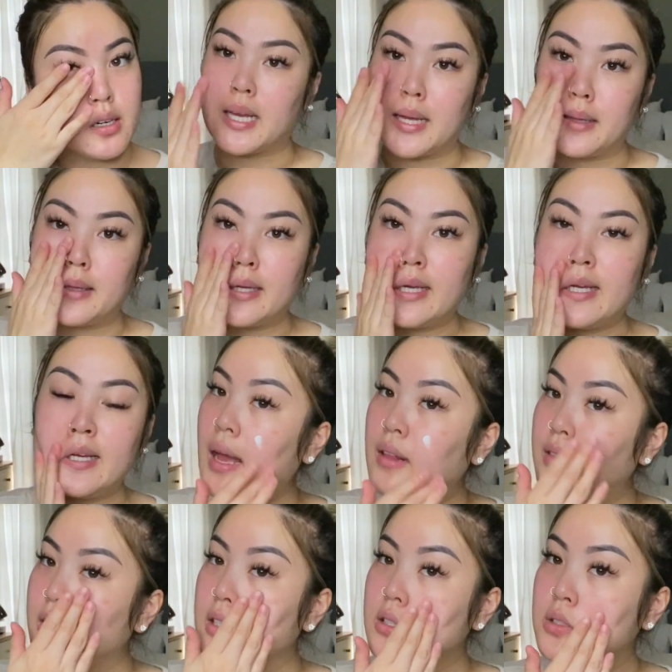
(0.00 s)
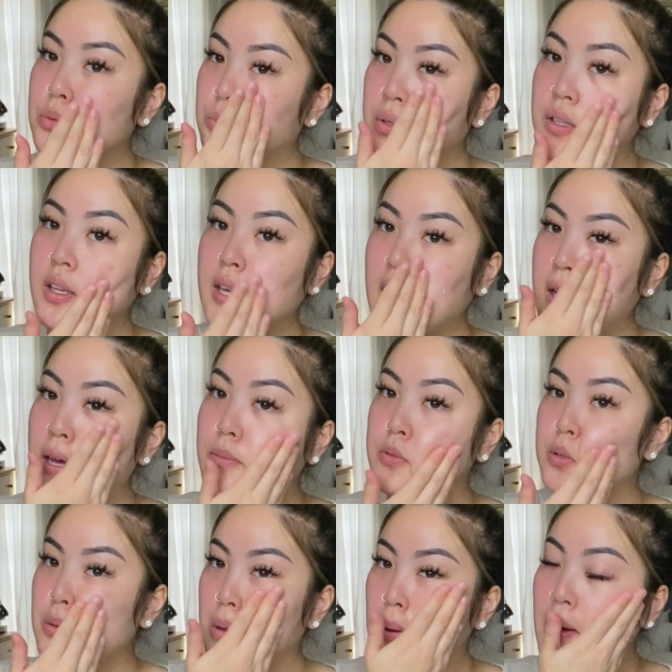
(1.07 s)
daily, and this really
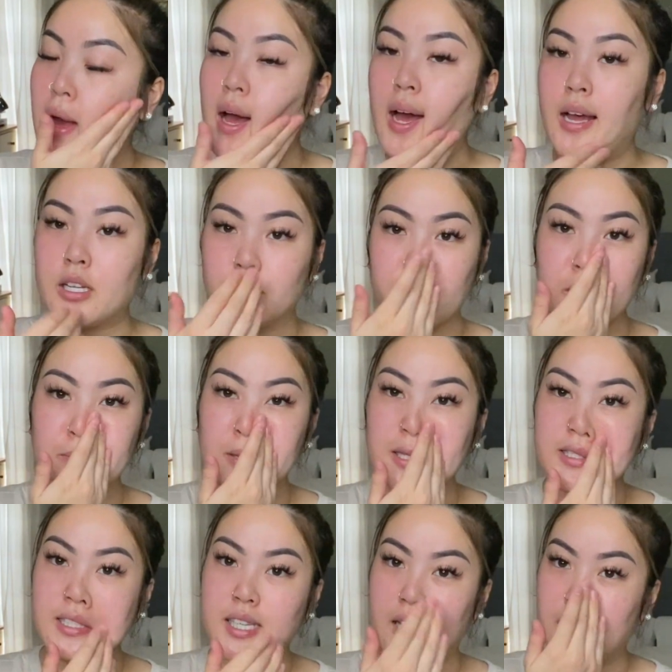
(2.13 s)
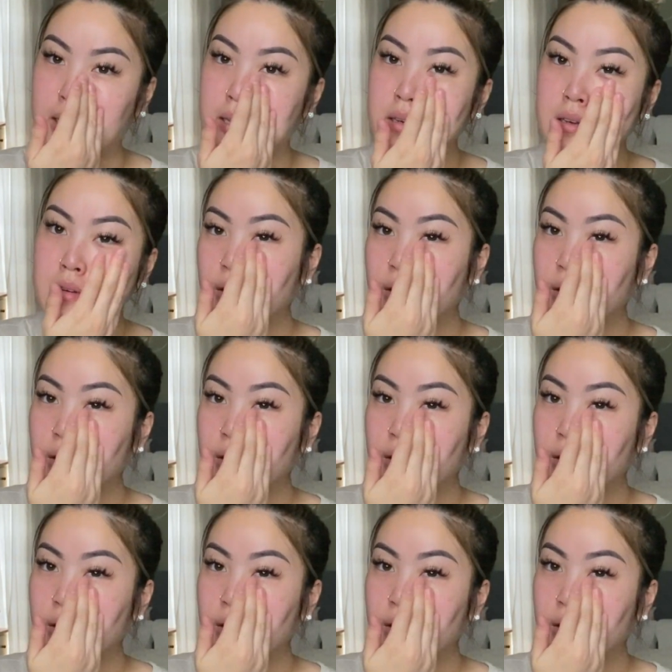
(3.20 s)
helps hydrate my skin.